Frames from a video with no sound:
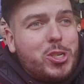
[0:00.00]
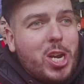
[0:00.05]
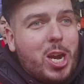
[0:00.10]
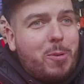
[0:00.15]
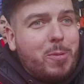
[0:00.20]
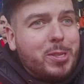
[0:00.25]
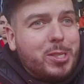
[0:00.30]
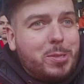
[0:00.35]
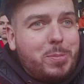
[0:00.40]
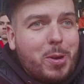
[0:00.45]

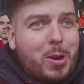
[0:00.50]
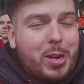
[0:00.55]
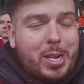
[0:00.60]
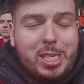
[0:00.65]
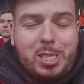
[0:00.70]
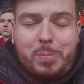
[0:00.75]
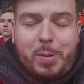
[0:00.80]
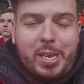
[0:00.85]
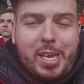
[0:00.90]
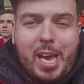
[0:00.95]
Charlton, to be
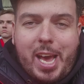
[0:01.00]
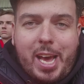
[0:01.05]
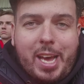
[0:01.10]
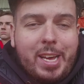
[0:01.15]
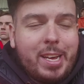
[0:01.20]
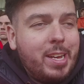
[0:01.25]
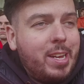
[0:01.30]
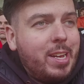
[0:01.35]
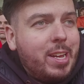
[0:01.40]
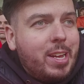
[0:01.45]
honest, but
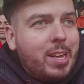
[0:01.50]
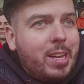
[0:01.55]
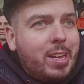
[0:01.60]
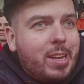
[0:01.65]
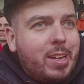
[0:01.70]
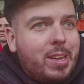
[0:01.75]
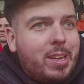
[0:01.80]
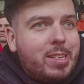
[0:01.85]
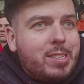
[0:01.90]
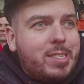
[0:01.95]

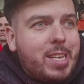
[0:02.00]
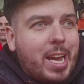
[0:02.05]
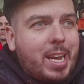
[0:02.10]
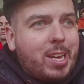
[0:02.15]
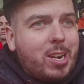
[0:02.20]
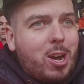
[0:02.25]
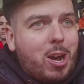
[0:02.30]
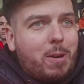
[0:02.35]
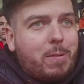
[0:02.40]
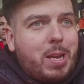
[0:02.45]
yeah,
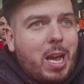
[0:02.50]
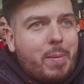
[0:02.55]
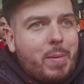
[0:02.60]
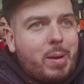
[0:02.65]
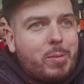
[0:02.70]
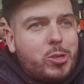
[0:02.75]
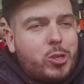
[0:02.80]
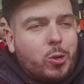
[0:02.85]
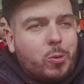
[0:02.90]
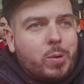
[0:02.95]
second half
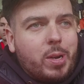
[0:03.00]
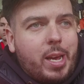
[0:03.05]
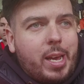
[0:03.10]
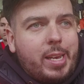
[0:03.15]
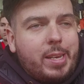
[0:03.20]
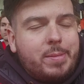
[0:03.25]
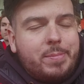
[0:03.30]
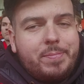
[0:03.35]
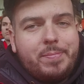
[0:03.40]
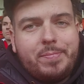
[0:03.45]
coming up shortly,
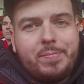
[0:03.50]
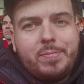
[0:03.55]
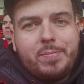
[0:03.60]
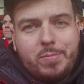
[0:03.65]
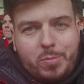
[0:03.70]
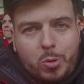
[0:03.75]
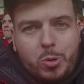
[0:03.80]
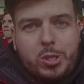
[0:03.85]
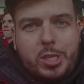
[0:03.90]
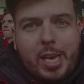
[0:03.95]

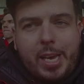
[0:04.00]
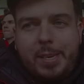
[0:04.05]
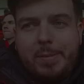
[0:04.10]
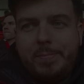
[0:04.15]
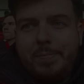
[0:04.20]
we'll see.